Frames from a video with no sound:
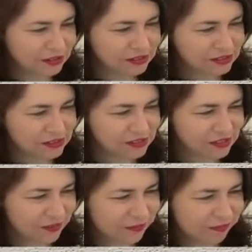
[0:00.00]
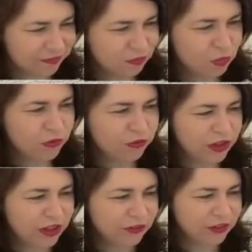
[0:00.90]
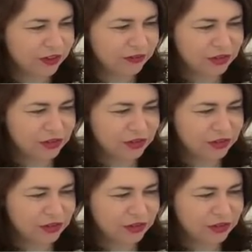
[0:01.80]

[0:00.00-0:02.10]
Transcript: 175, no. We'll User forgive error. it.